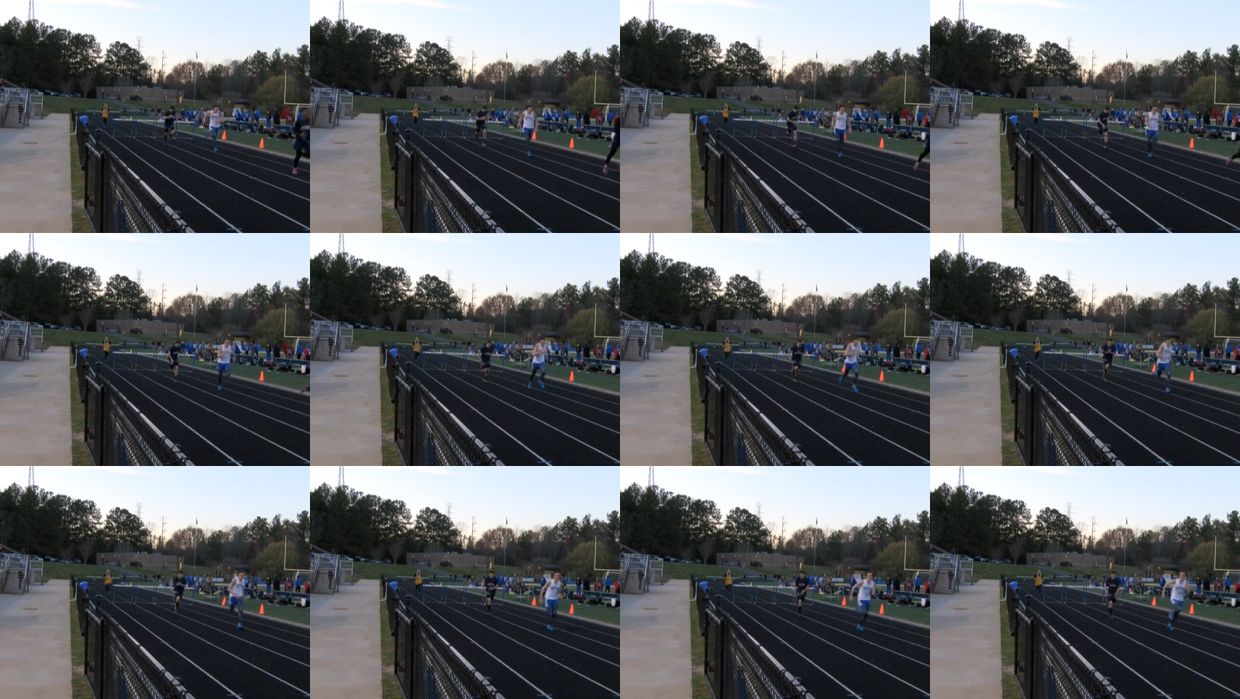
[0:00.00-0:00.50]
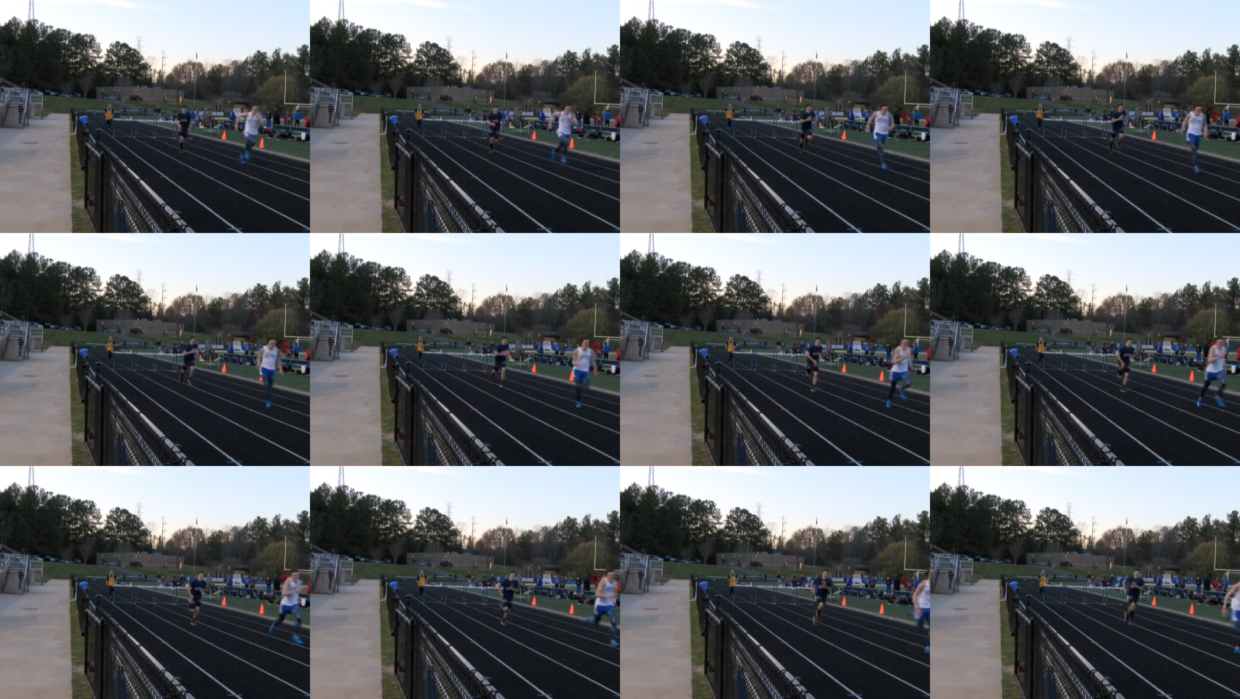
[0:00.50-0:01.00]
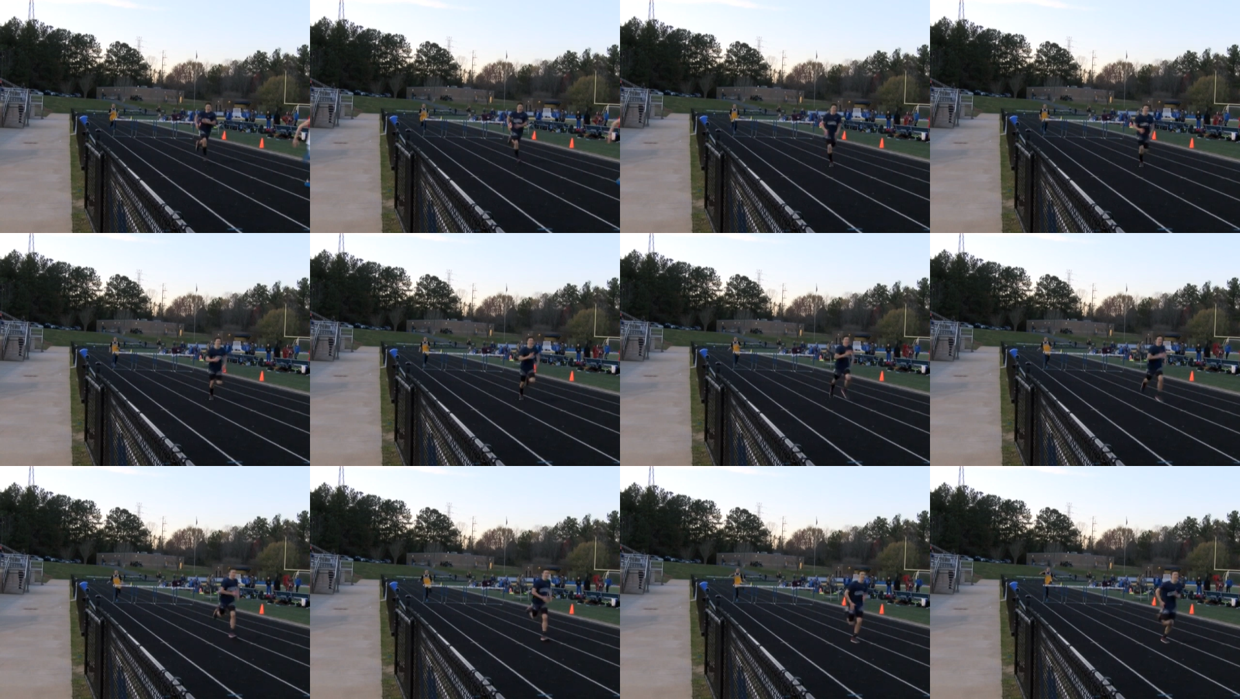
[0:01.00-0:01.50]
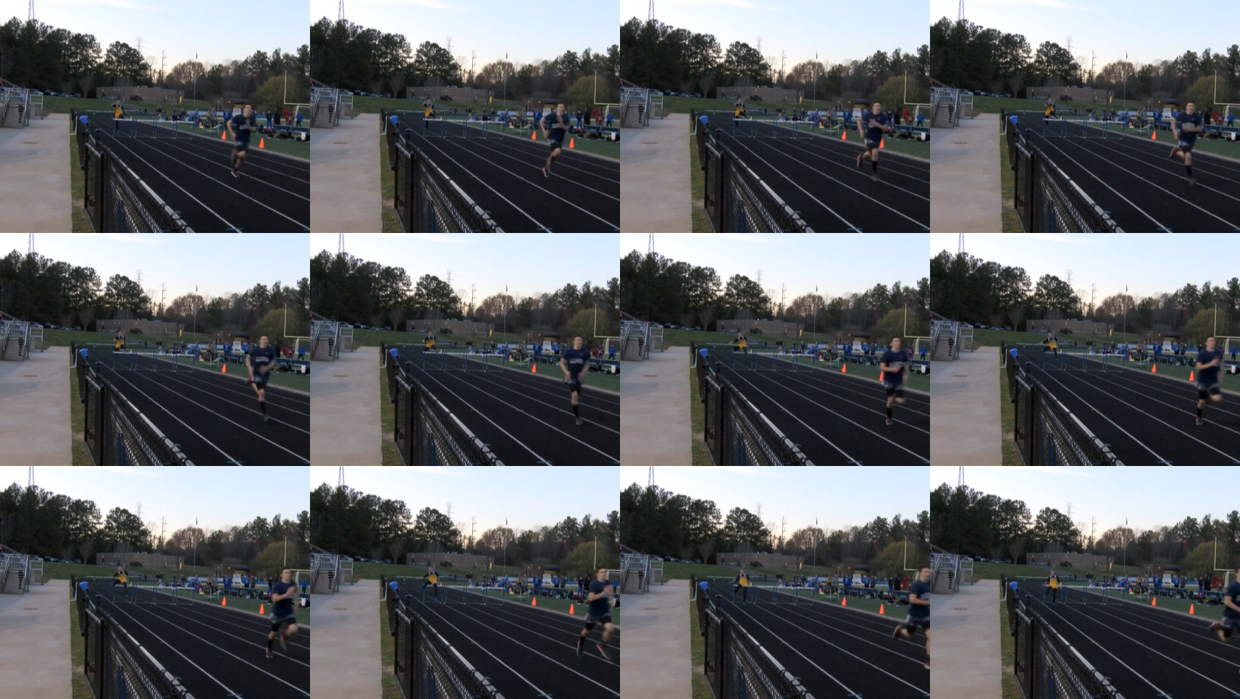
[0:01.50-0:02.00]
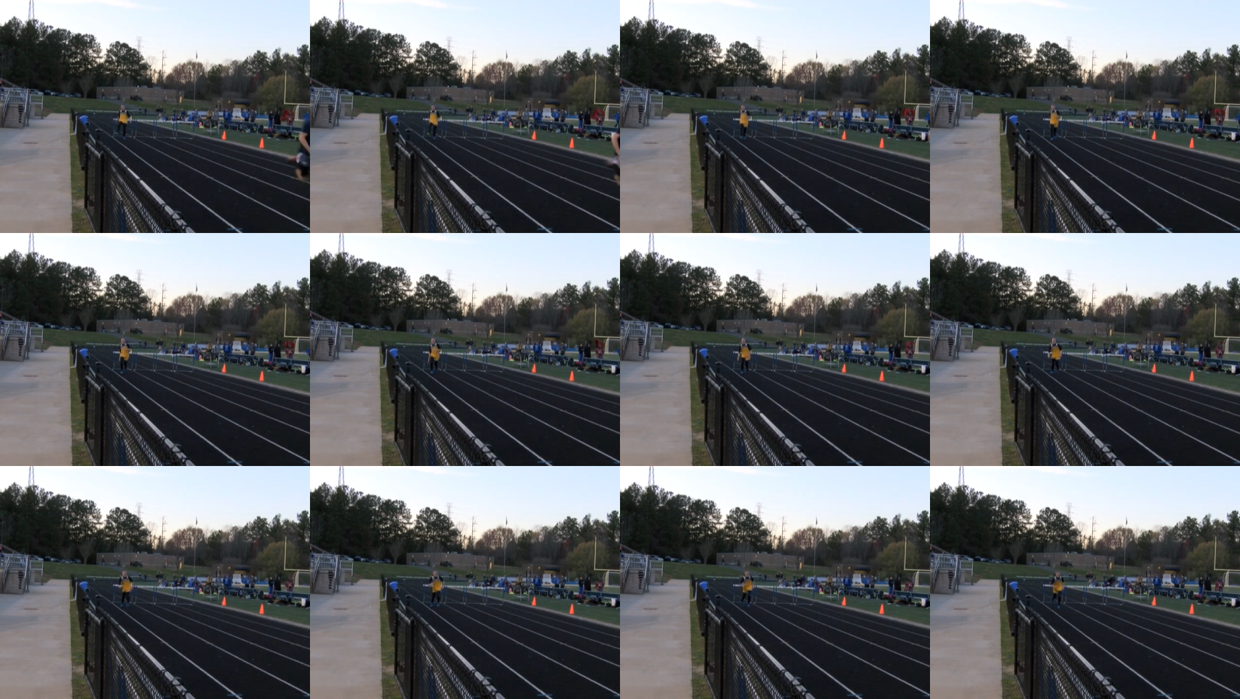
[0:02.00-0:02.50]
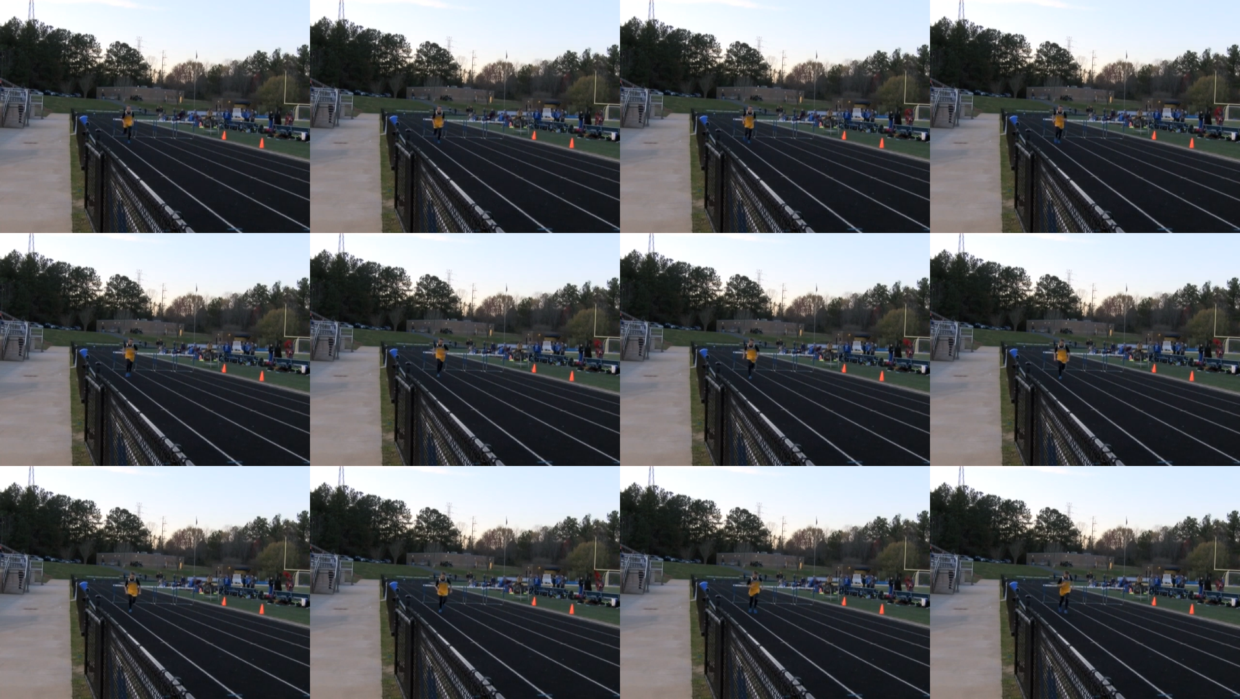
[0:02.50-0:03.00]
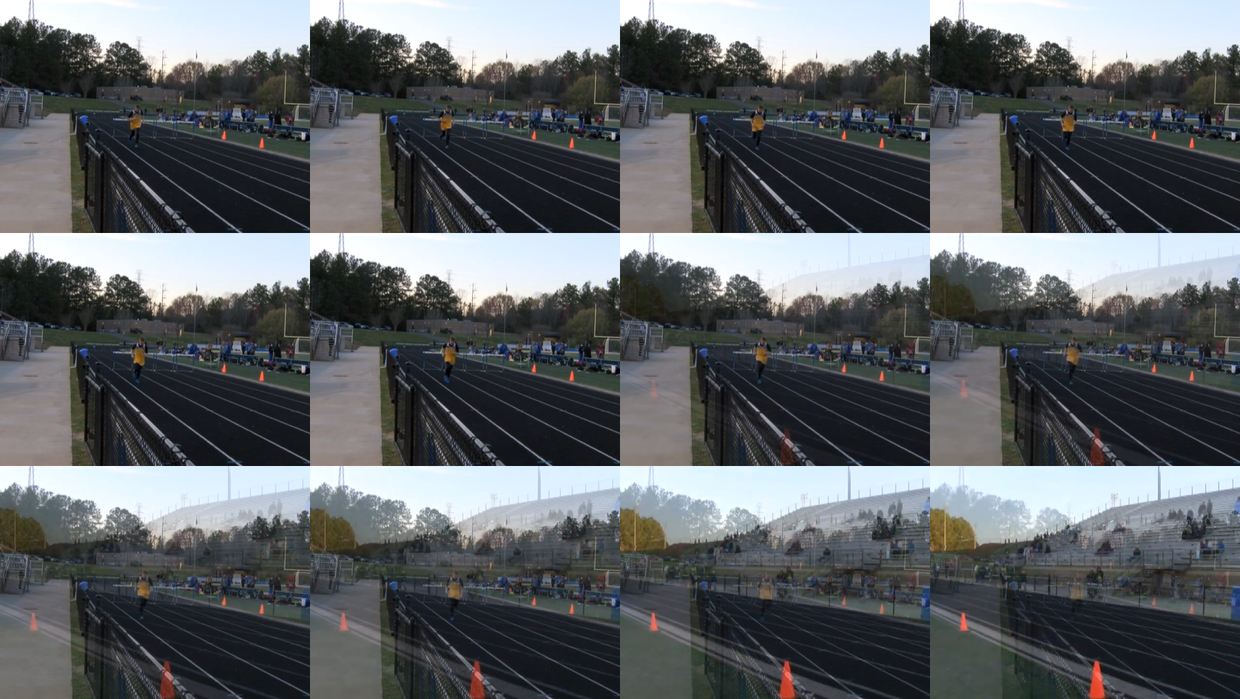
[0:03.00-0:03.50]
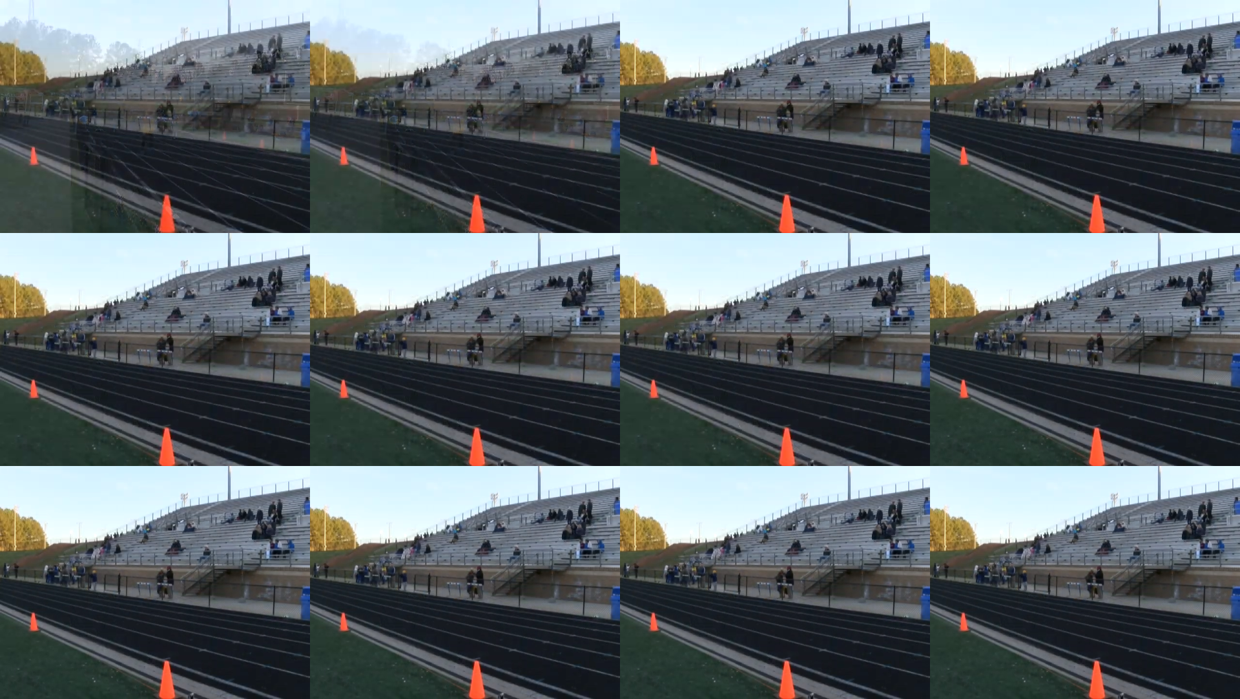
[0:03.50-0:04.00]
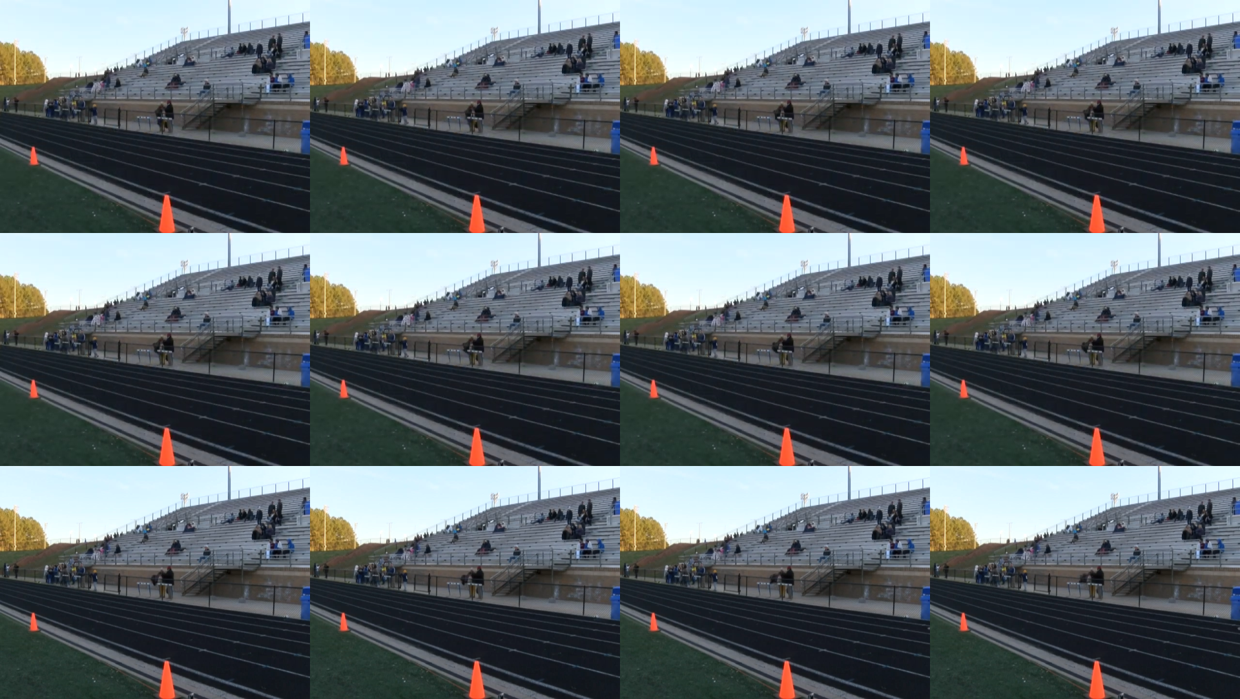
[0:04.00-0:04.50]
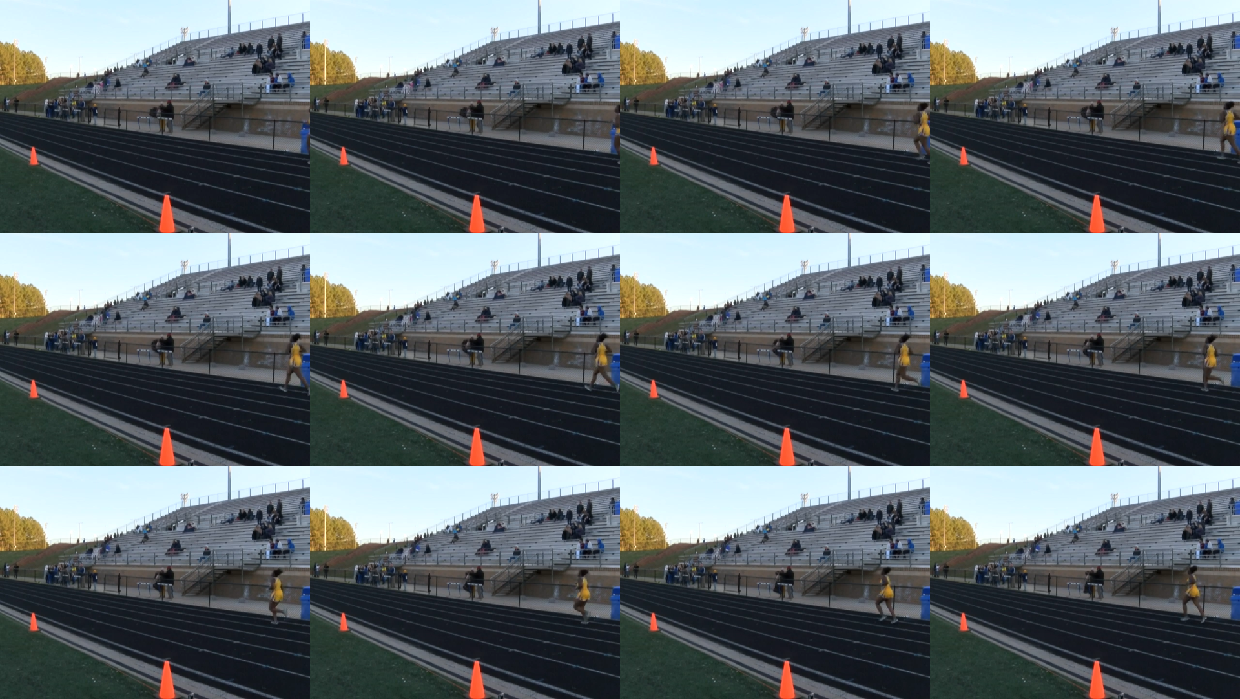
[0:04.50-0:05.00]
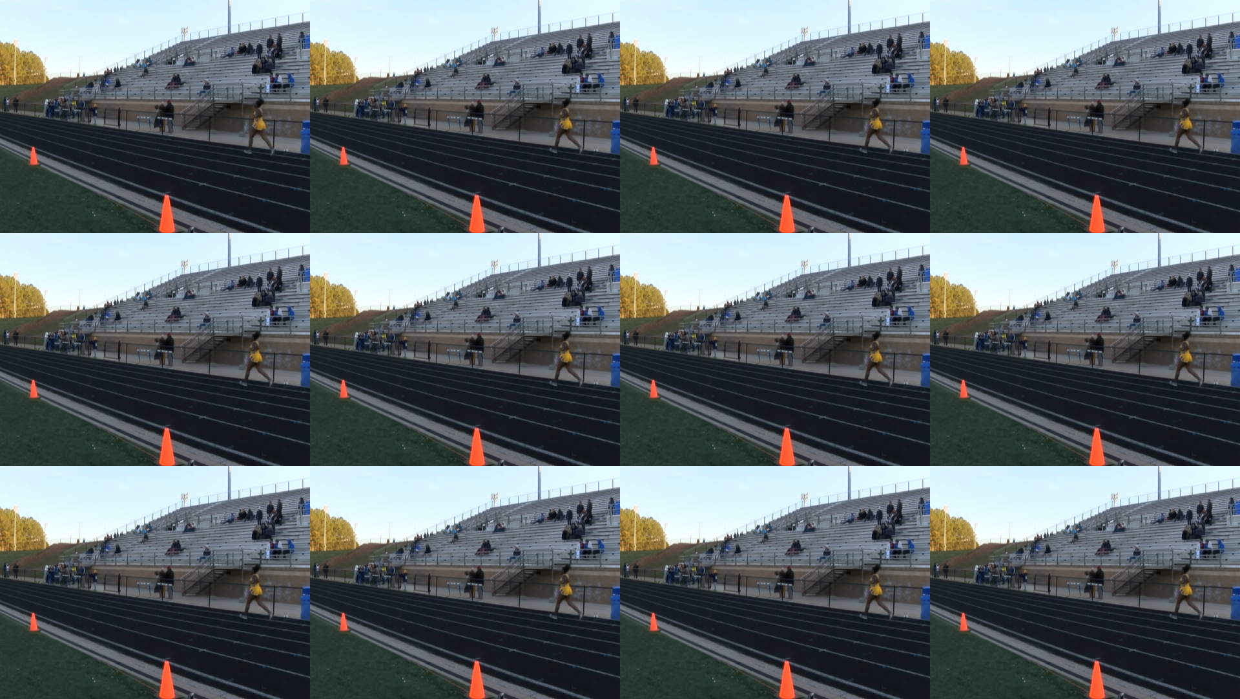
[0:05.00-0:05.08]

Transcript: [unreadable: no face in view]